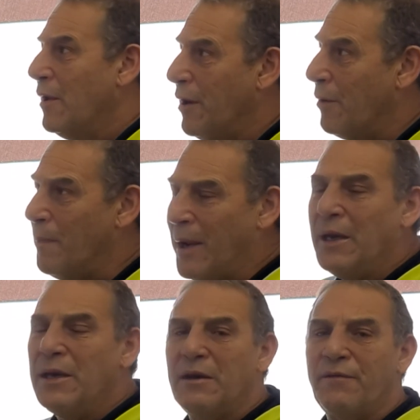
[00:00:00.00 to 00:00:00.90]
There are
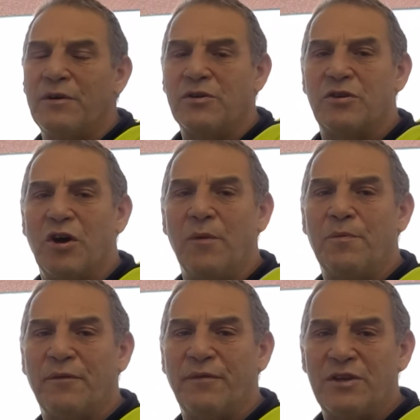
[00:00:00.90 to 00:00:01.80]
many different
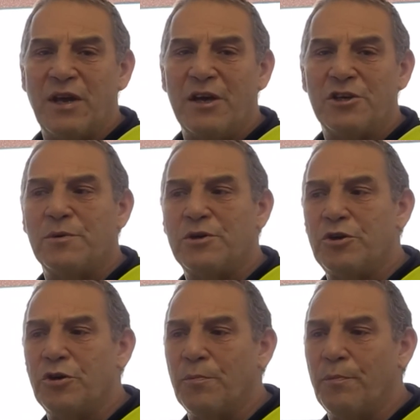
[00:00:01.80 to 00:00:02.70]
types of attachments
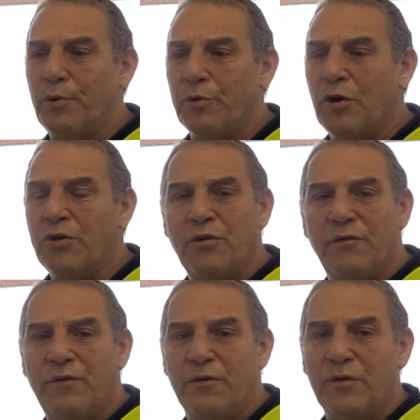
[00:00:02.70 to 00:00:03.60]
you can put on your
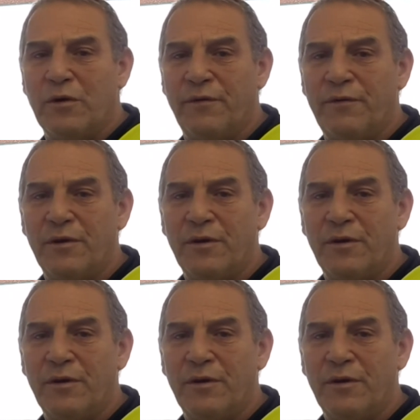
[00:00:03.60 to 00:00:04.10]
forklift.